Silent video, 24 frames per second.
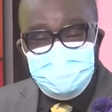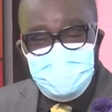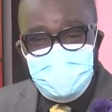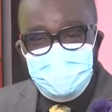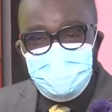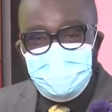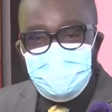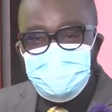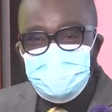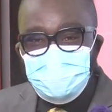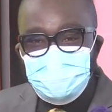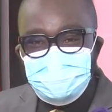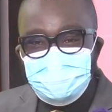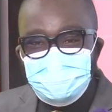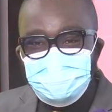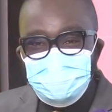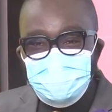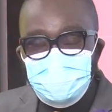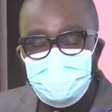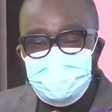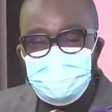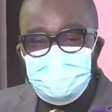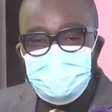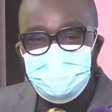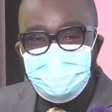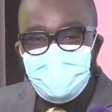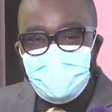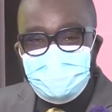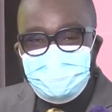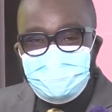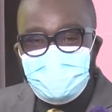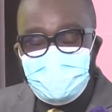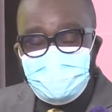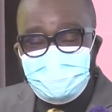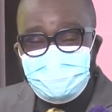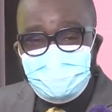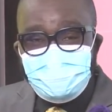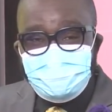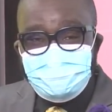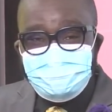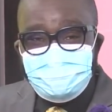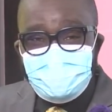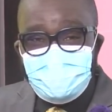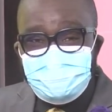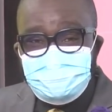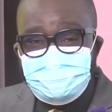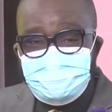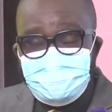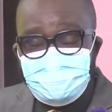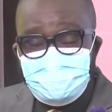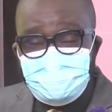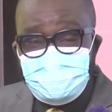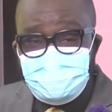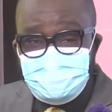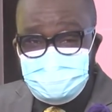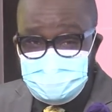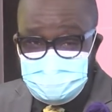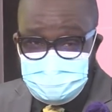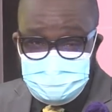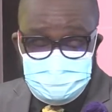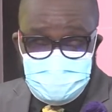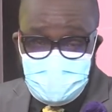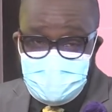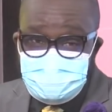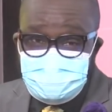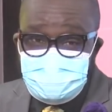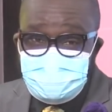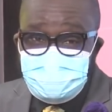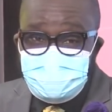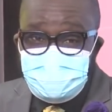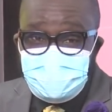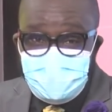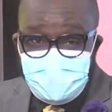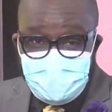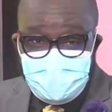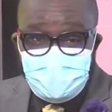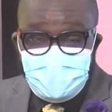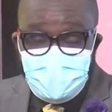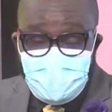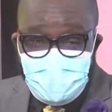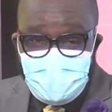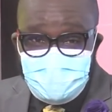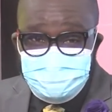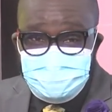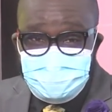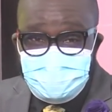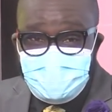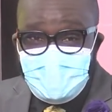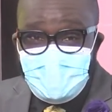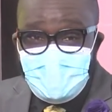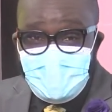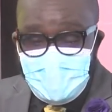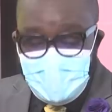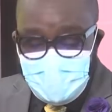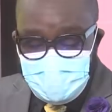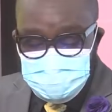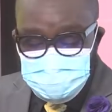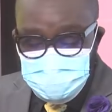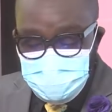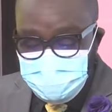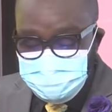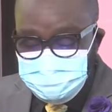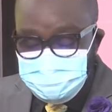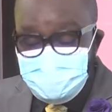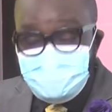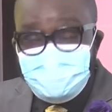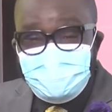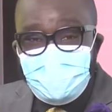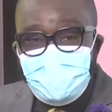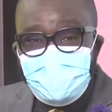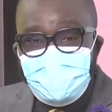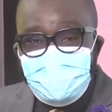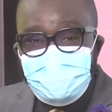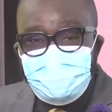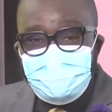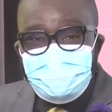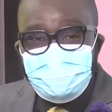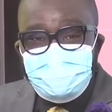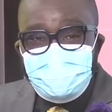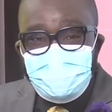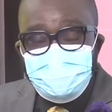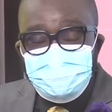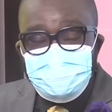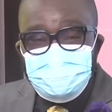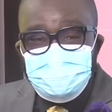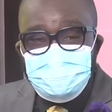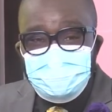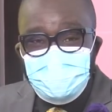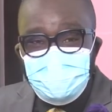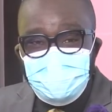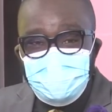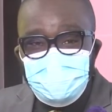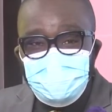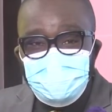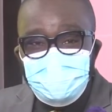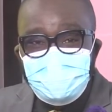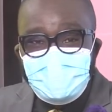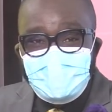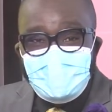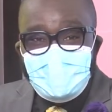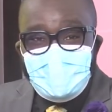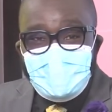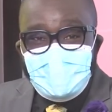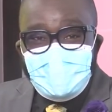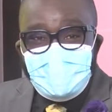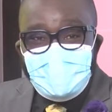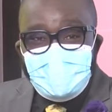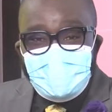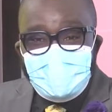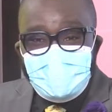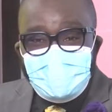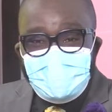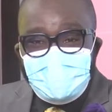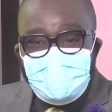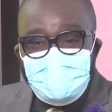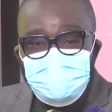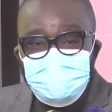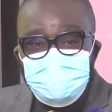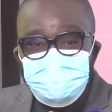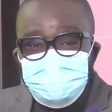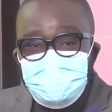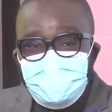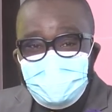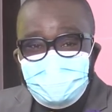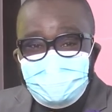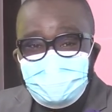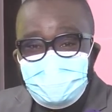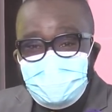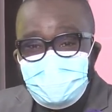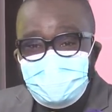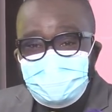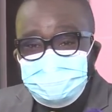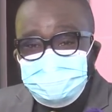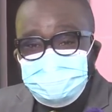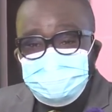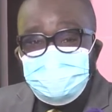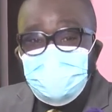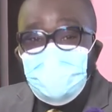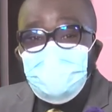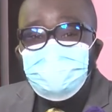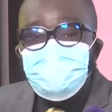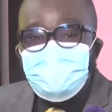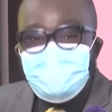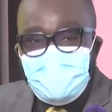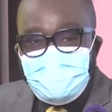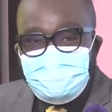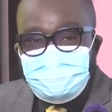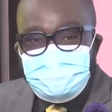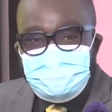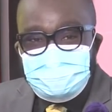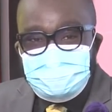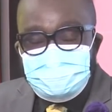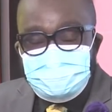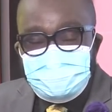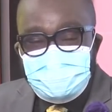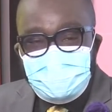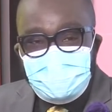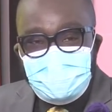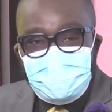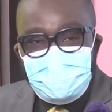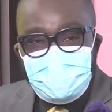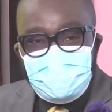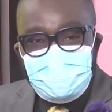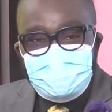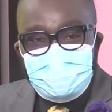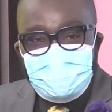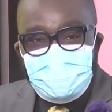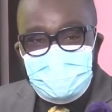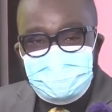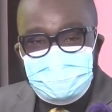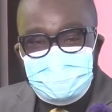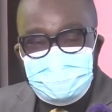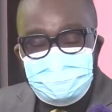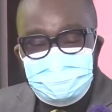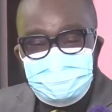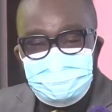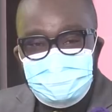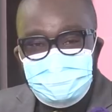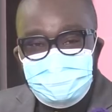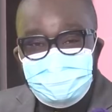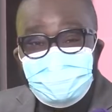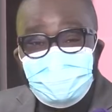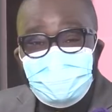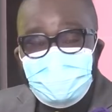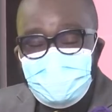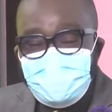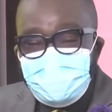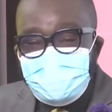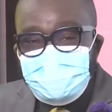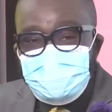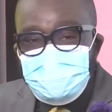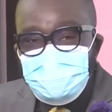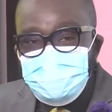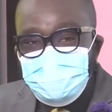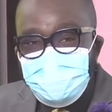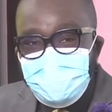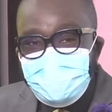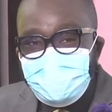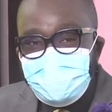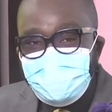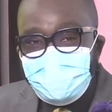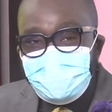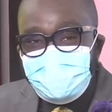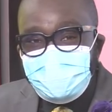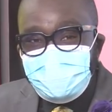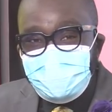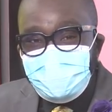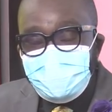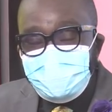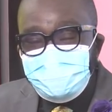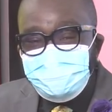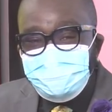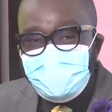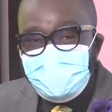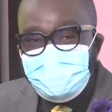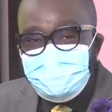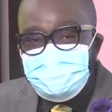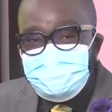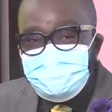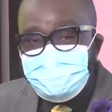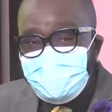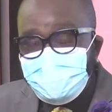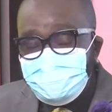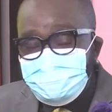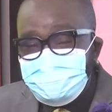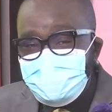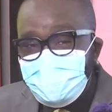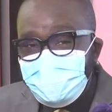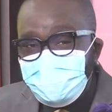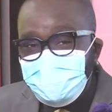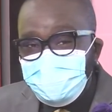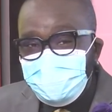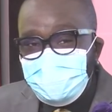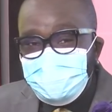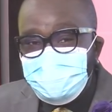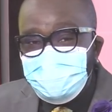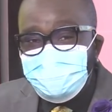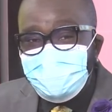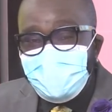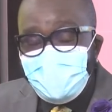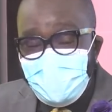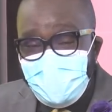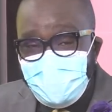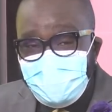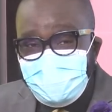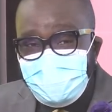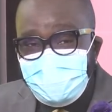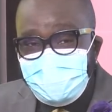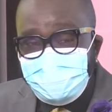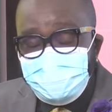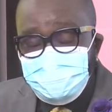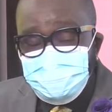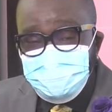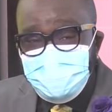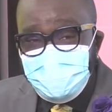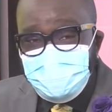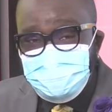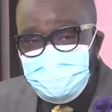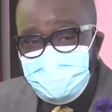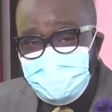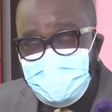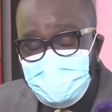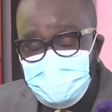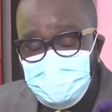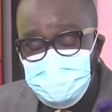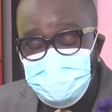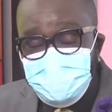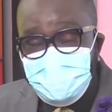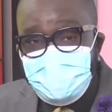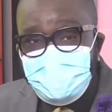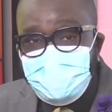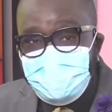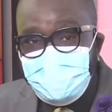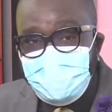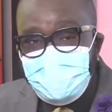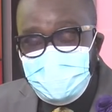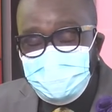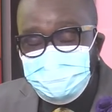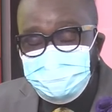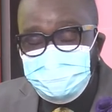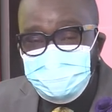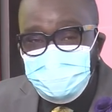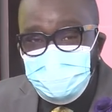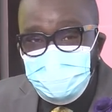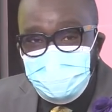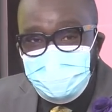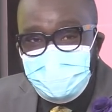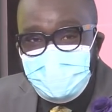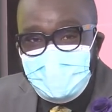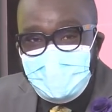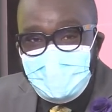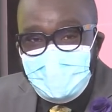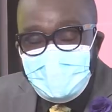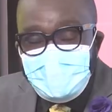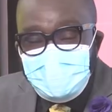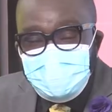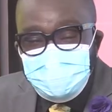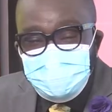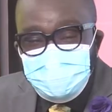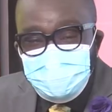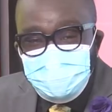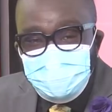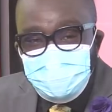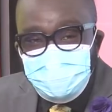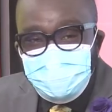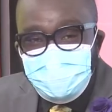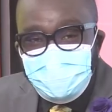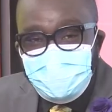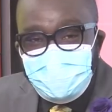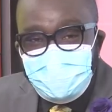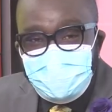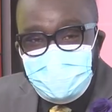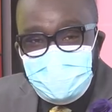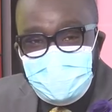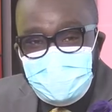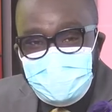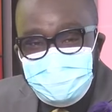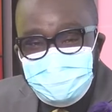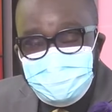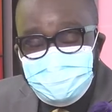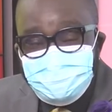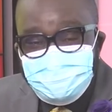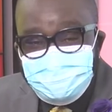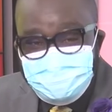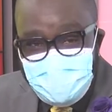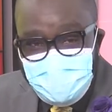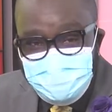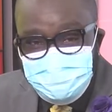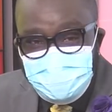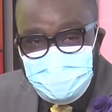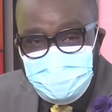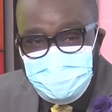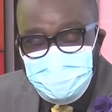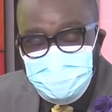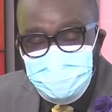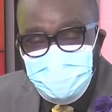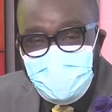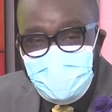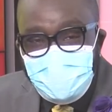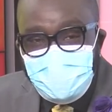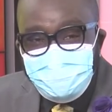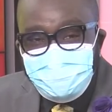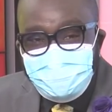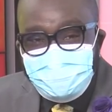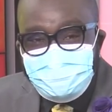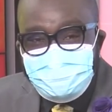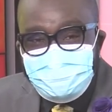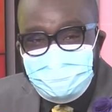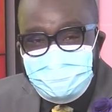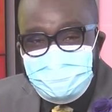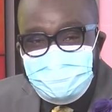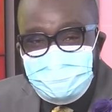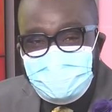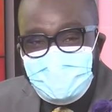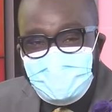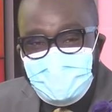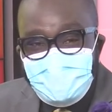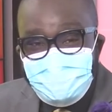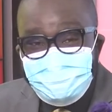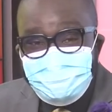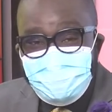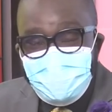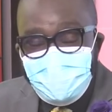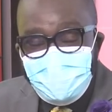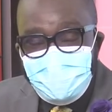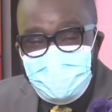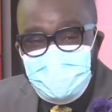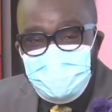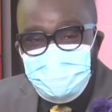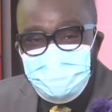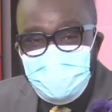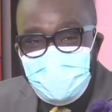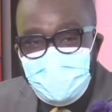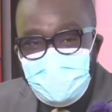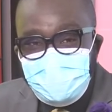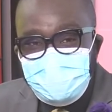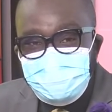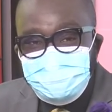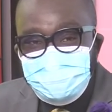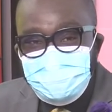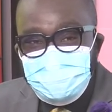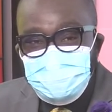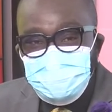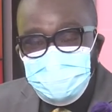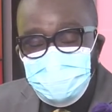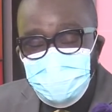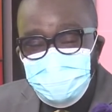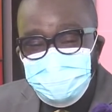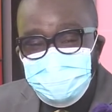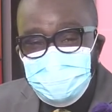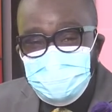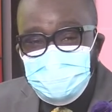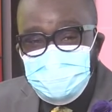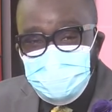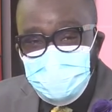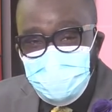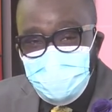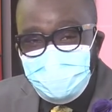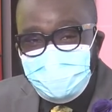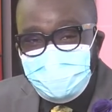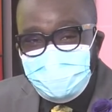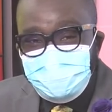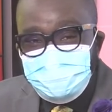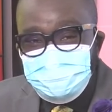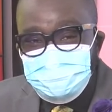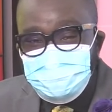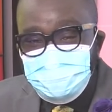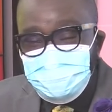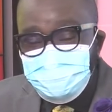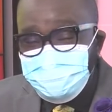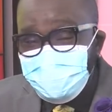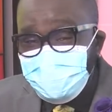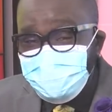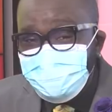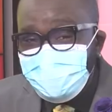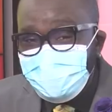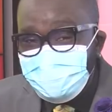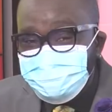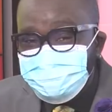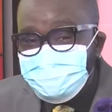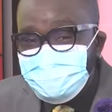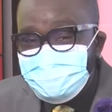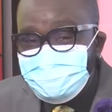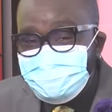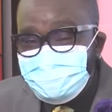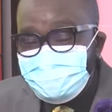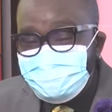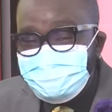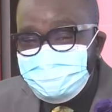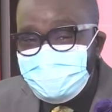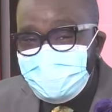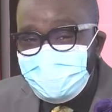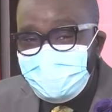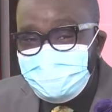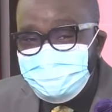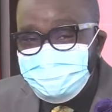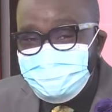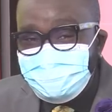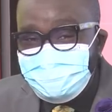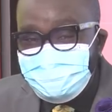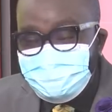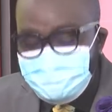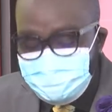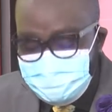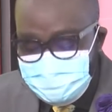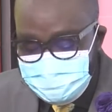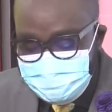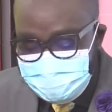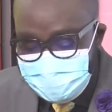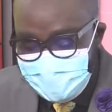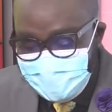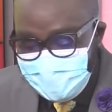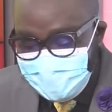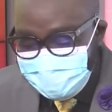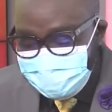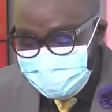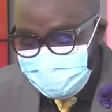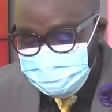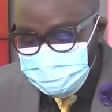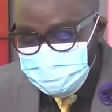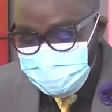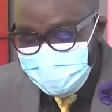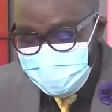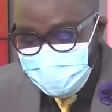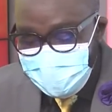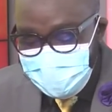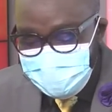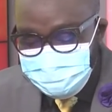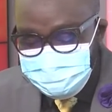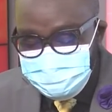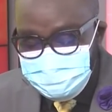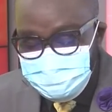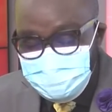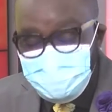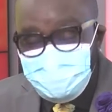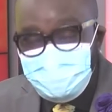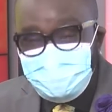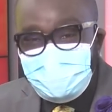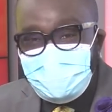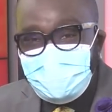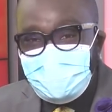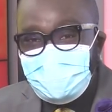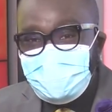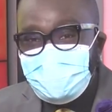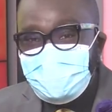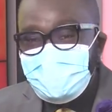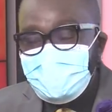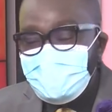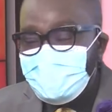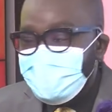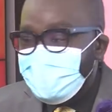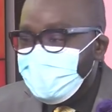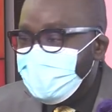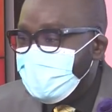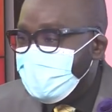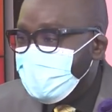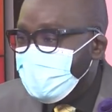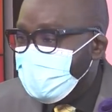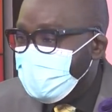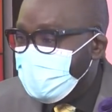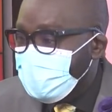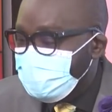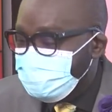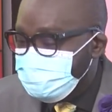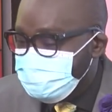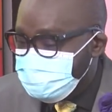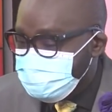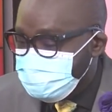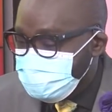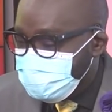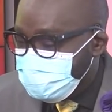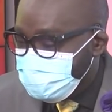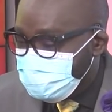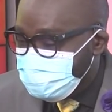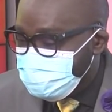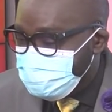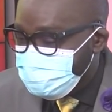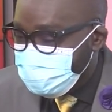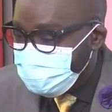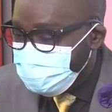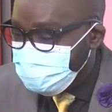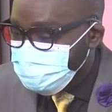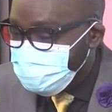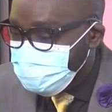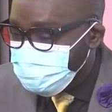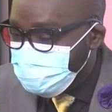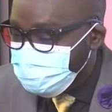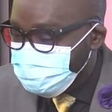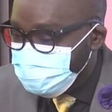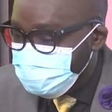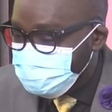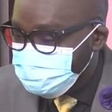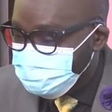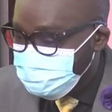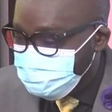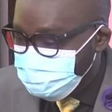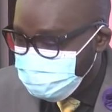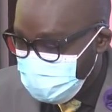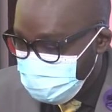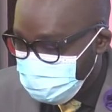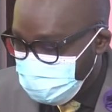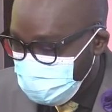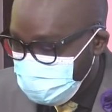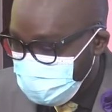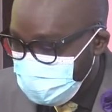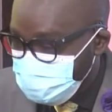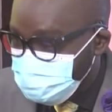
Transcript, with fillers: very important point you make there. The injunction has technically elapsed. And so if today there is no uh, further process uh, that legally speaking, it means things are going to be hanging, especially as we gear up for you know, uh, the 7th, where indeed the 8th Parliament will be sworn in. So very interesting times indeed that we have on our, our hands uh, there. Mamavi, maybe you'd